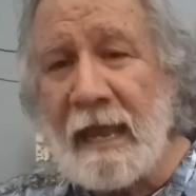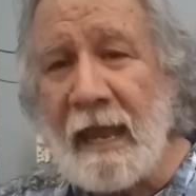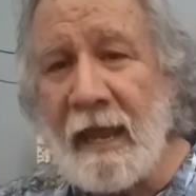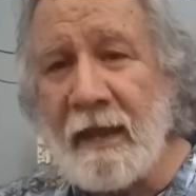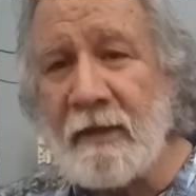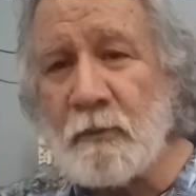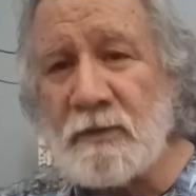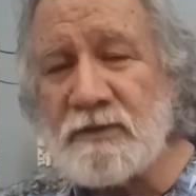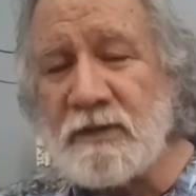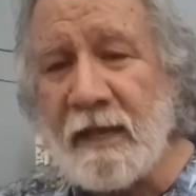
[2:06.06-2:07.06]
and
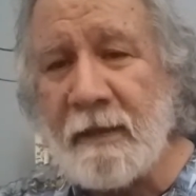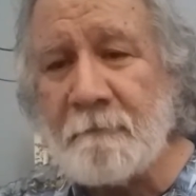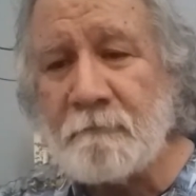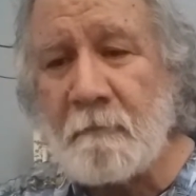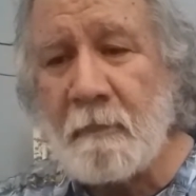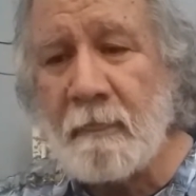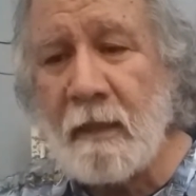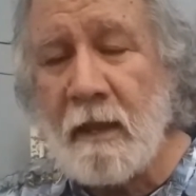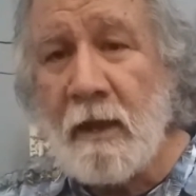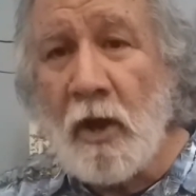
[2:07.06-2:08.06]
we'll sing,
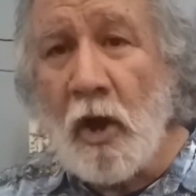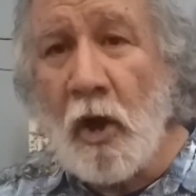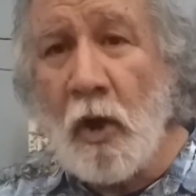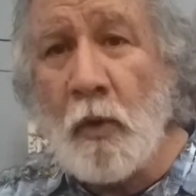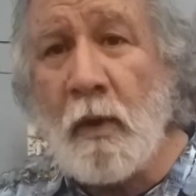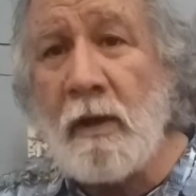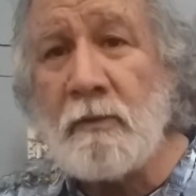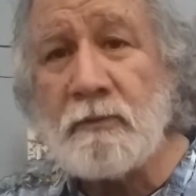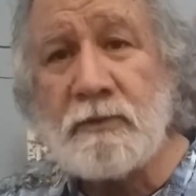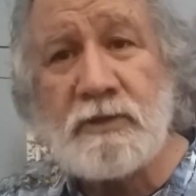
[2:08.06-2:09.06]
oh,
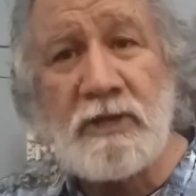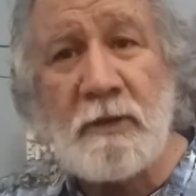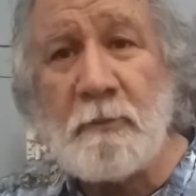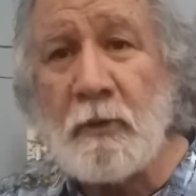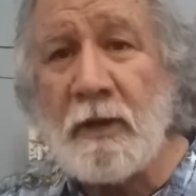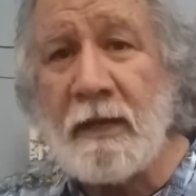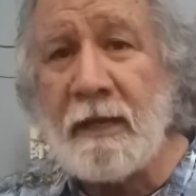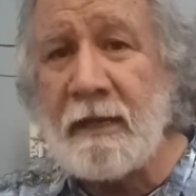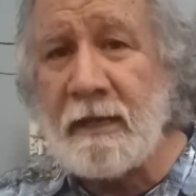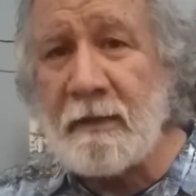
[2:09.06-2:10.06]
won't you
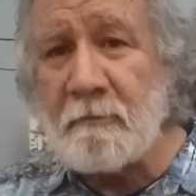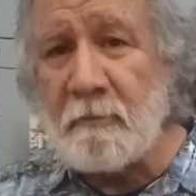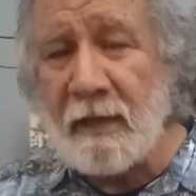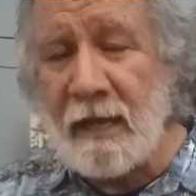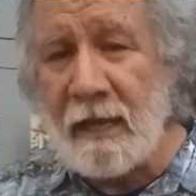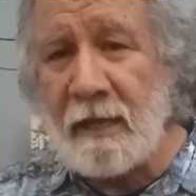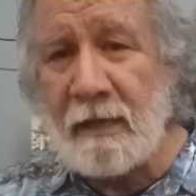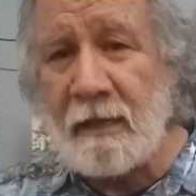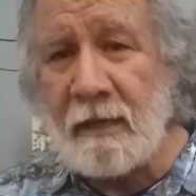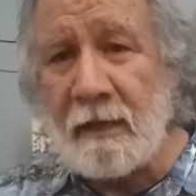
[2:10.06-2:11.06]
bring
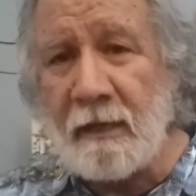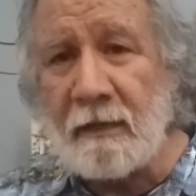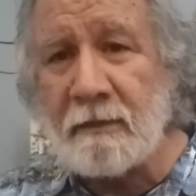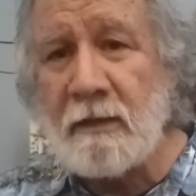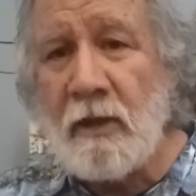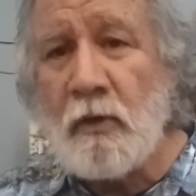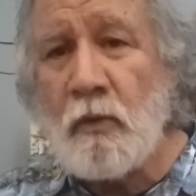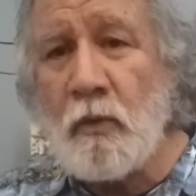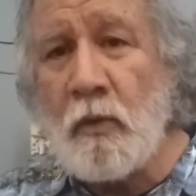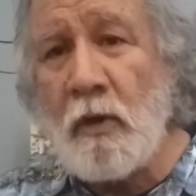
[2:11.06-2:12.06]
back,
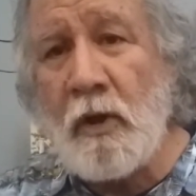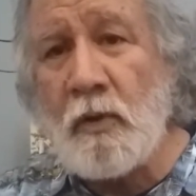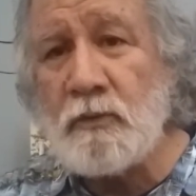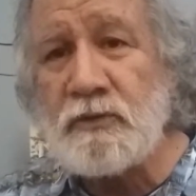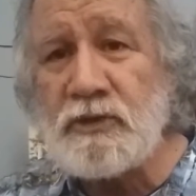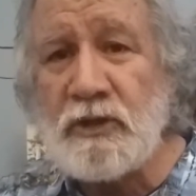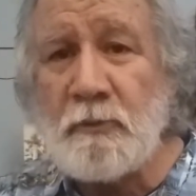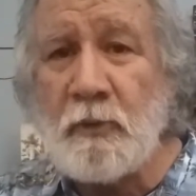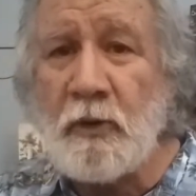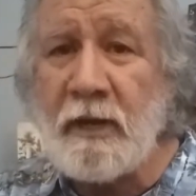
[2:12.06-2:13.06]
won't you
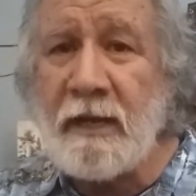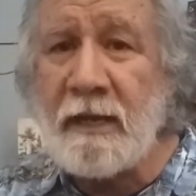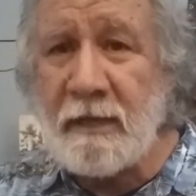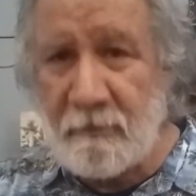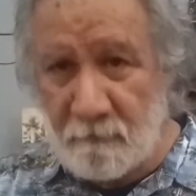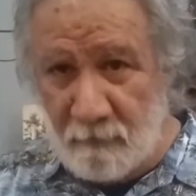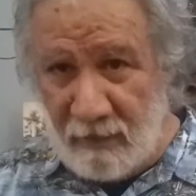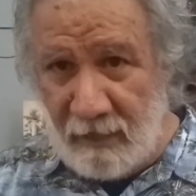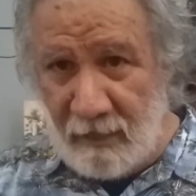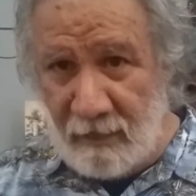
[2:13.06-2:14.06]
bring
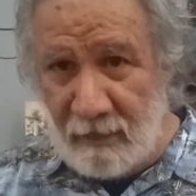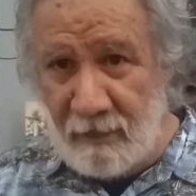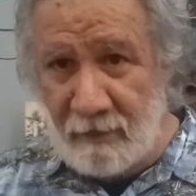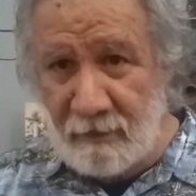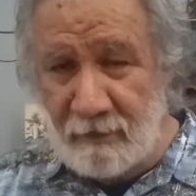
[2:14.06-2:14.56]
back